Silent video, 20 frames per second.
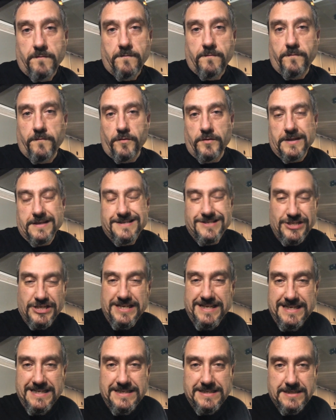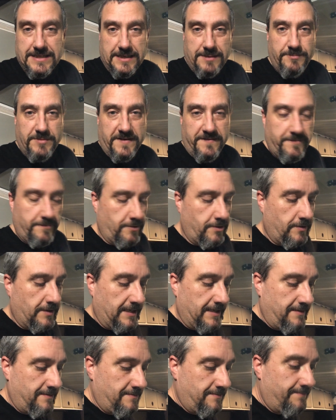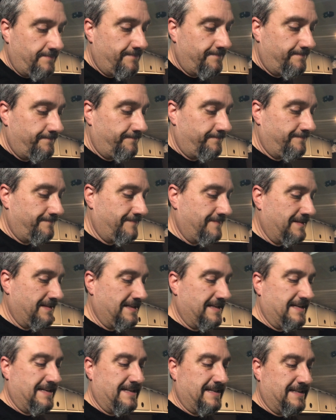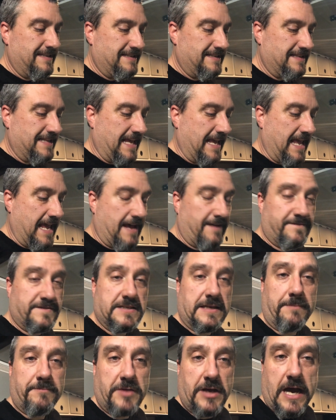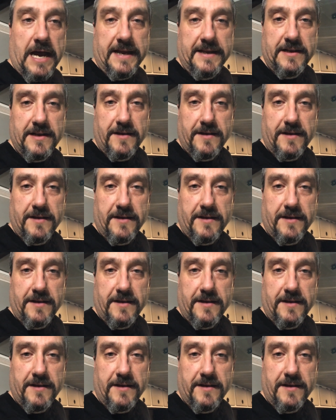for the cheese in beefaroni, they have some kind